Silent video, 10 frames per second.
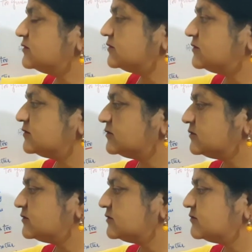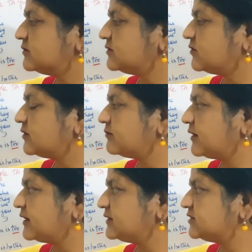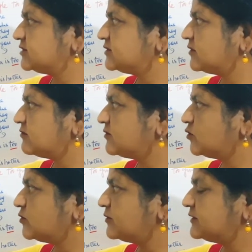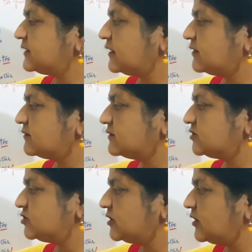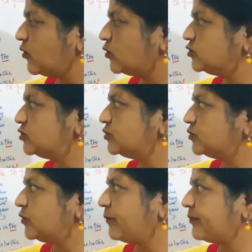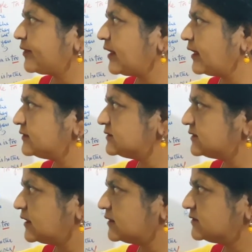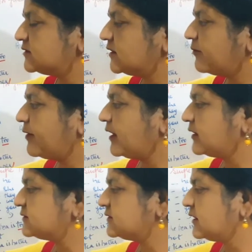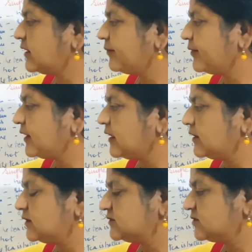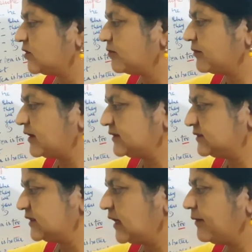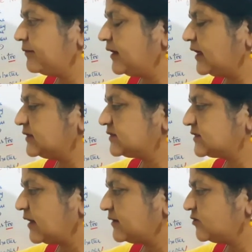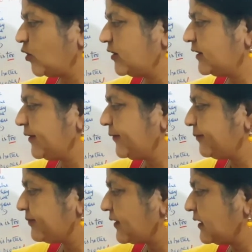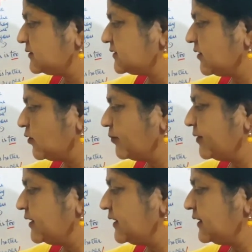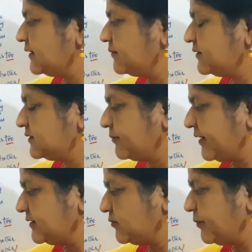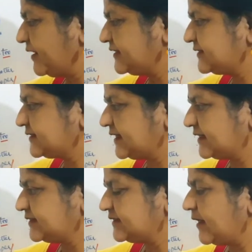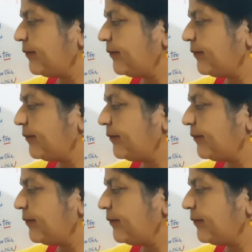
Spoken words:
The formula for conversion of TO2 is that plus subject plus cannot plus verb in case of past tense.